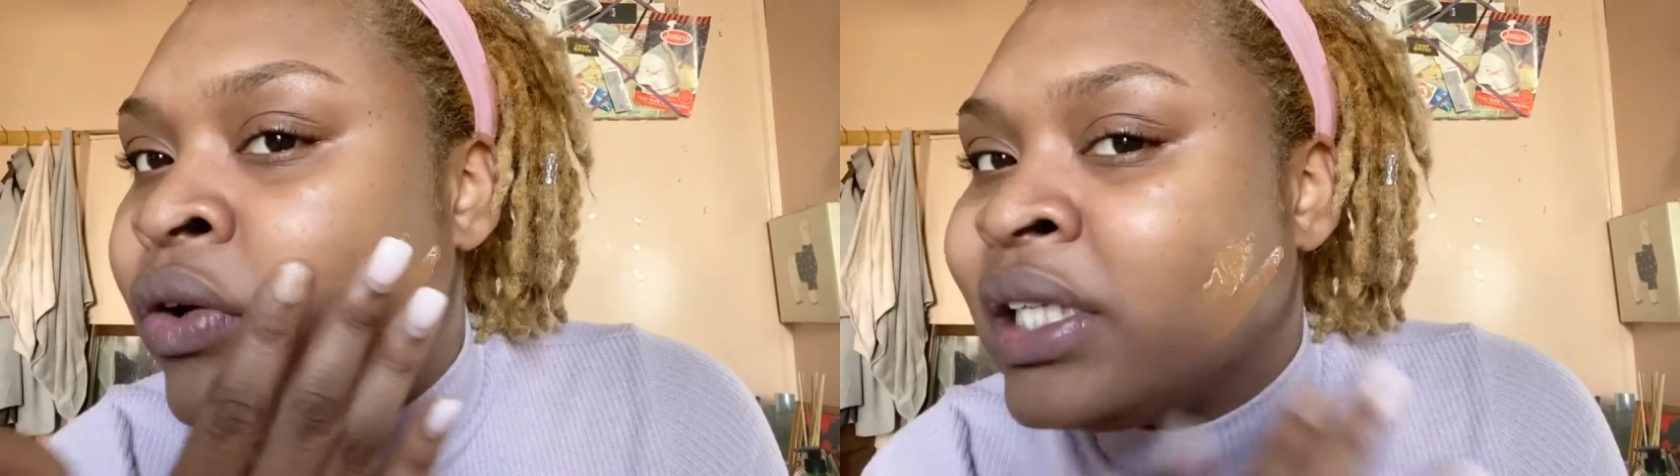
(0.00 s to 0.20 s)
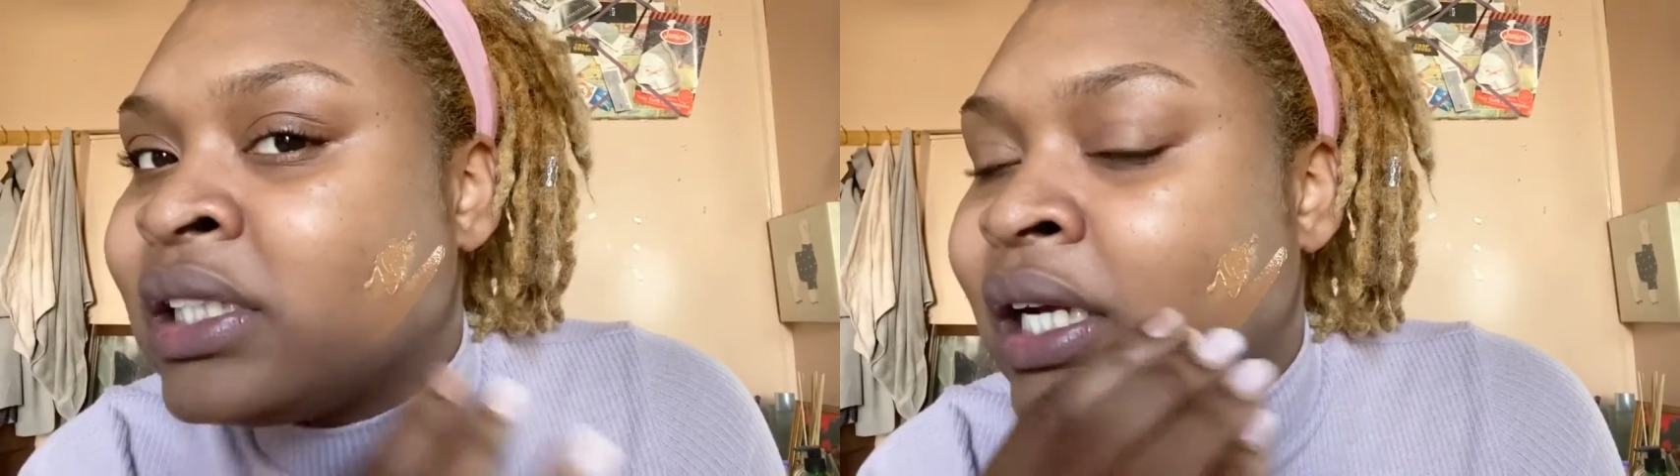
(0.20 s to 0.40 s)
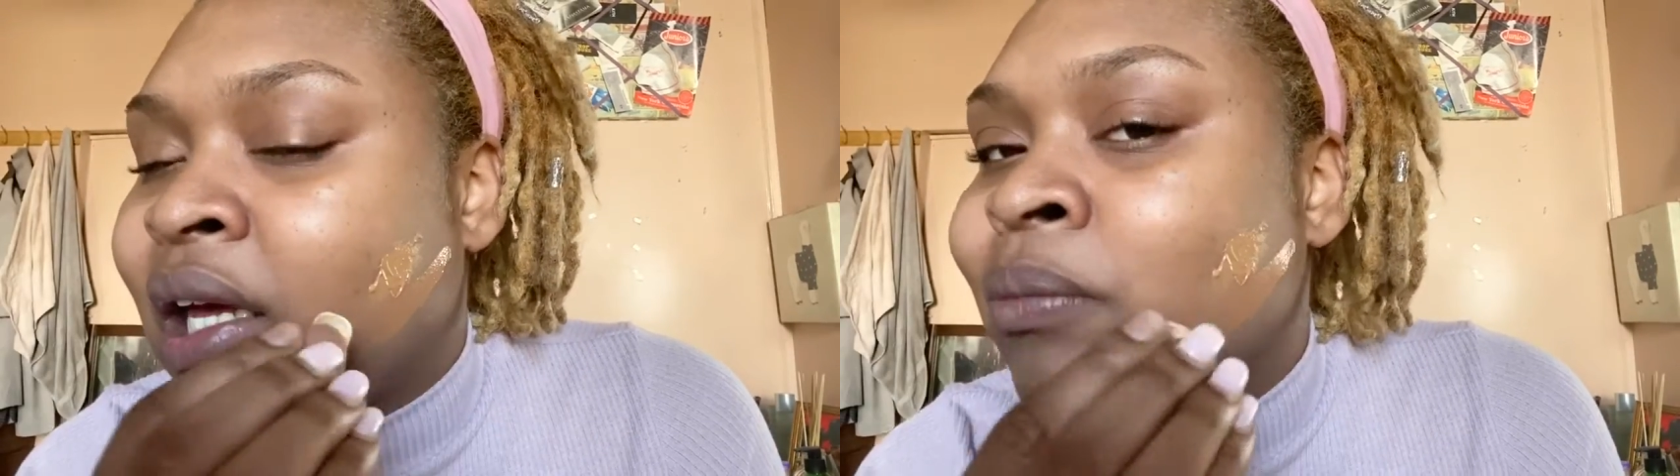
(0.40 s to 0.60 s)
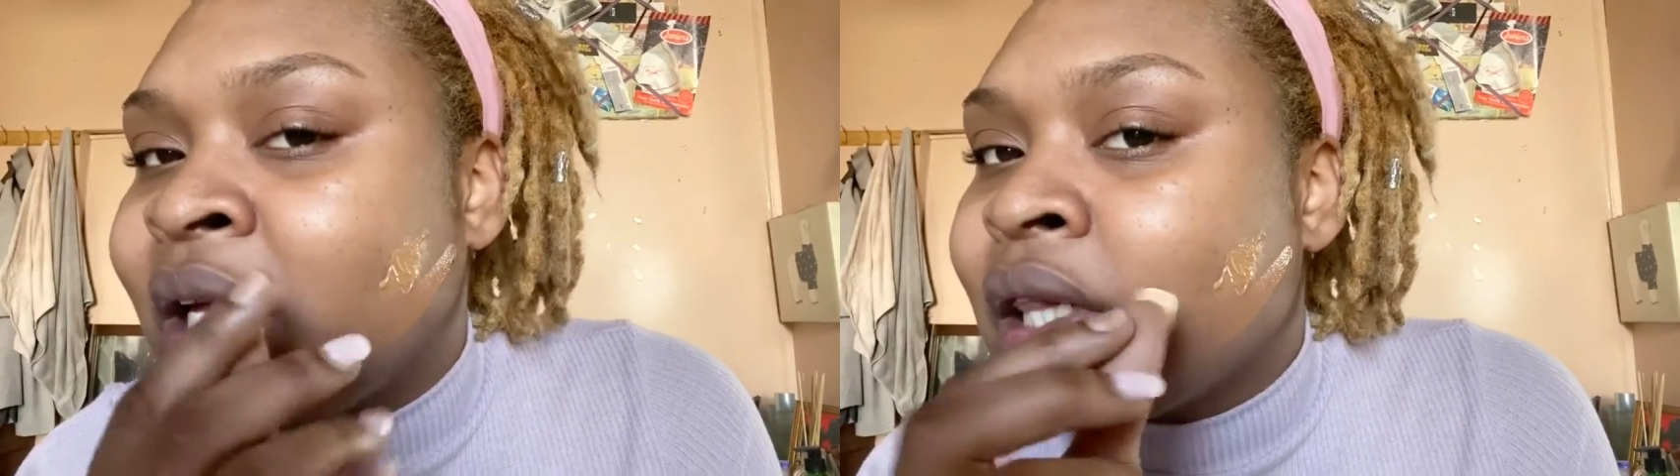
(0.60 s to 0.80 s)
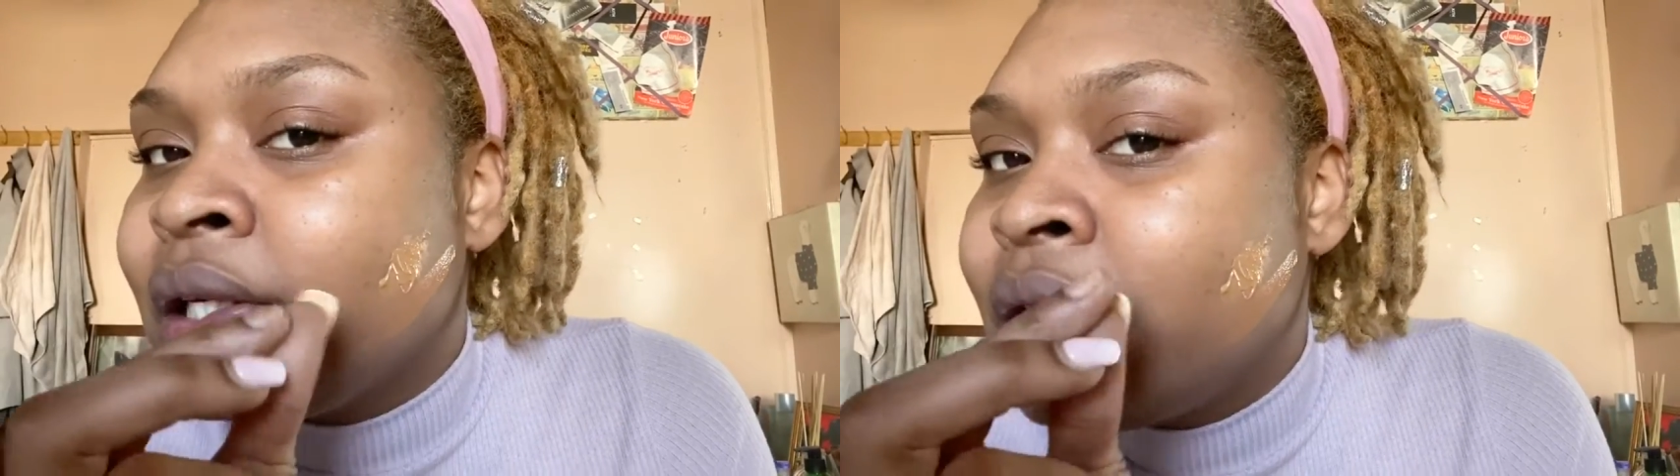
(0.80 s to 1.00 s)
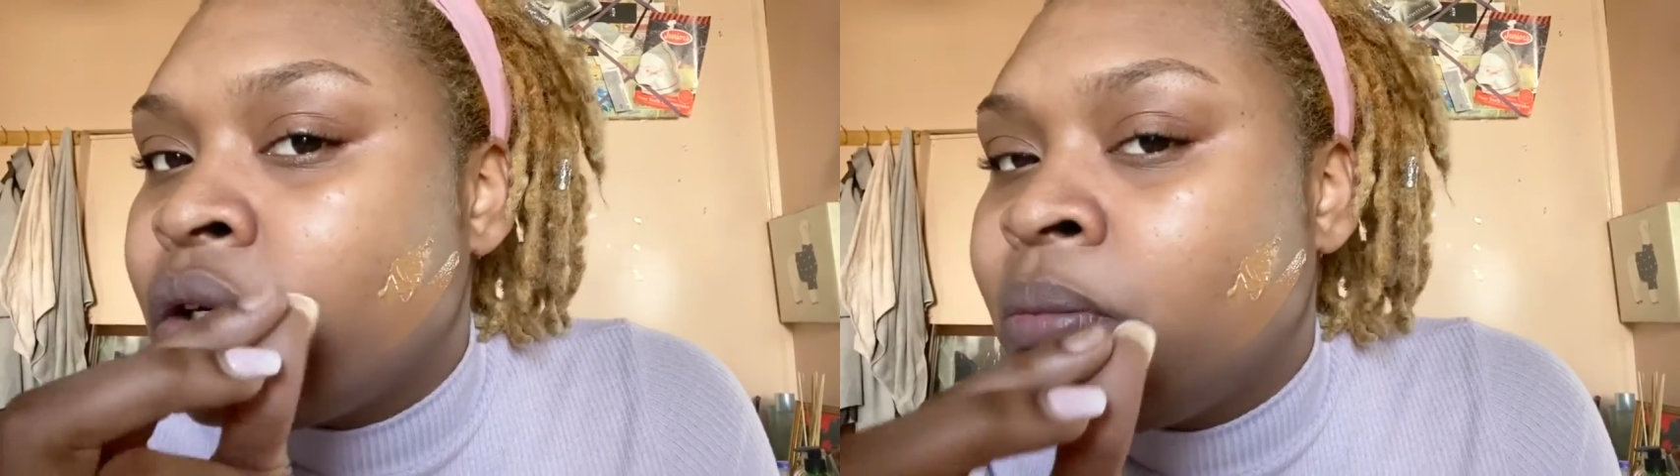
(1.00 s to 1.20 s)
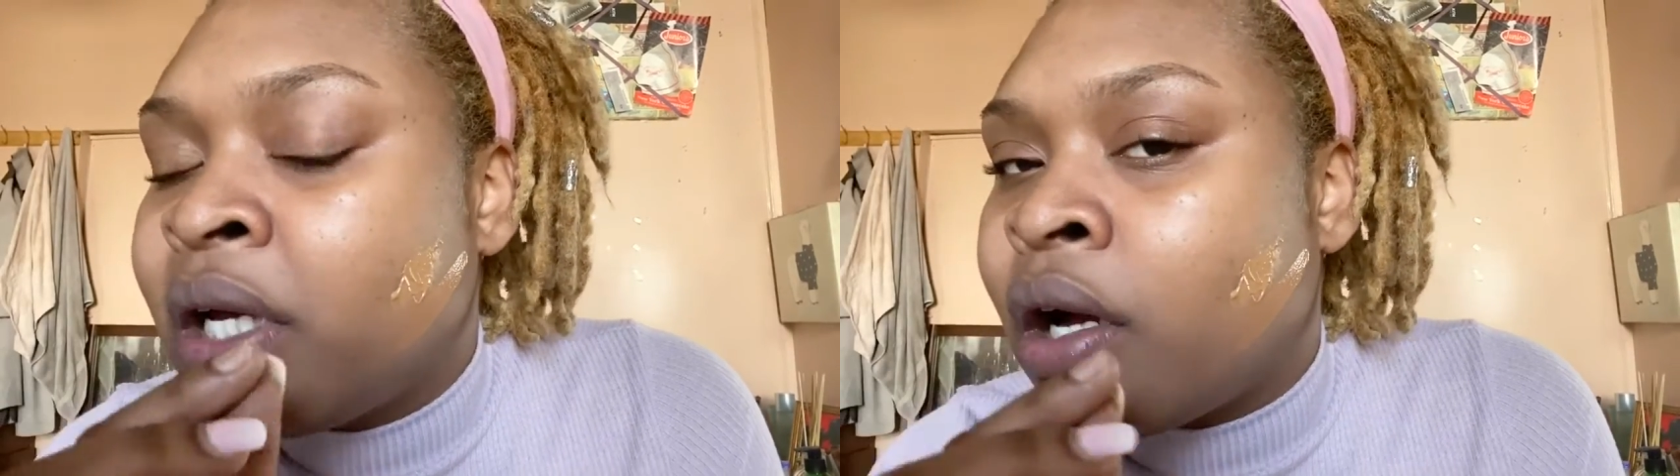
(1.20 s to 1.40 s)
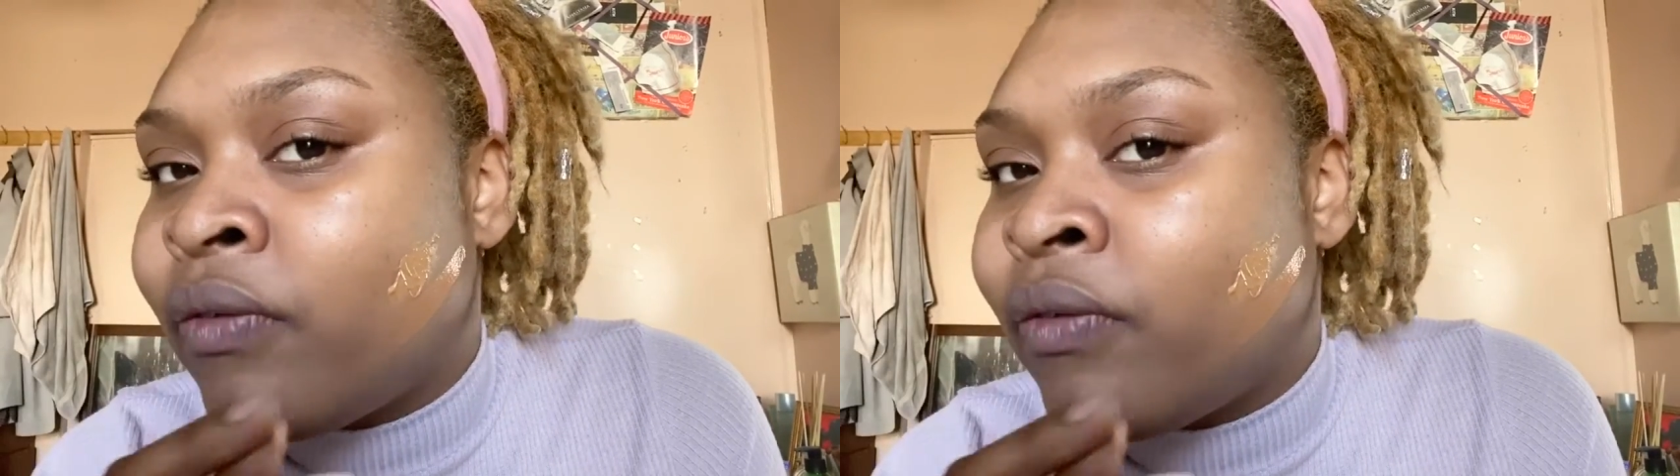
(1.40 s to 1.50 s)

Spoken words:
it's going to give me a little bit of